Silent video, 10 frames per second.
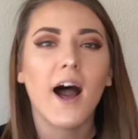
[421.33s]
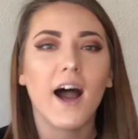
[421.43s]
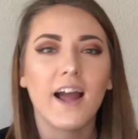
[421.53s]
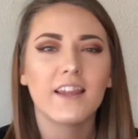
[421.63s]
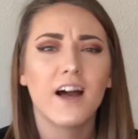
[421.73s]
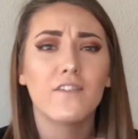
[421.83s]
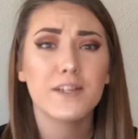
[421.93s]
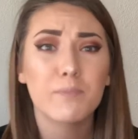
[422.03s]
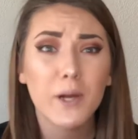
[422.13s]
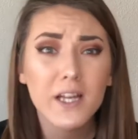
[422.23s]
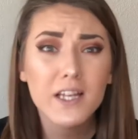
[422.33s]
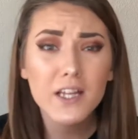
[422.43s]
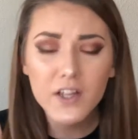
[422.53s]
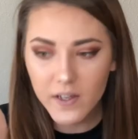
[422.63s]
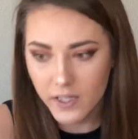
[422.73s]
I love this burgundy
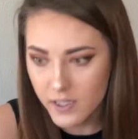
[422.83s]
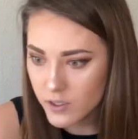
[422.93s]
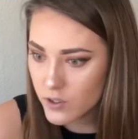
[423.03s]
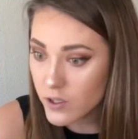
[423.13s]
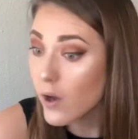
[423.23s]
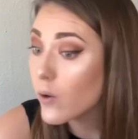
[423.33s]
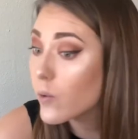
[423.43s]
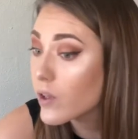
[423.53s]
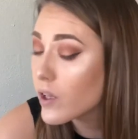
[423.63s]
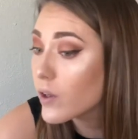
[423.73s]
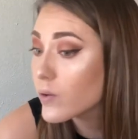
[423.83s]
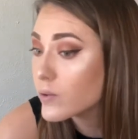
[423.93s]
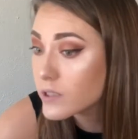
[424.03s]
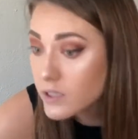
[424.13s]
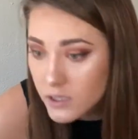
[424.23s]
look. It is so
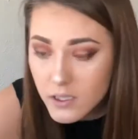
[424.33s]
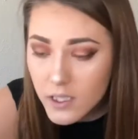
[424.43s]
cute.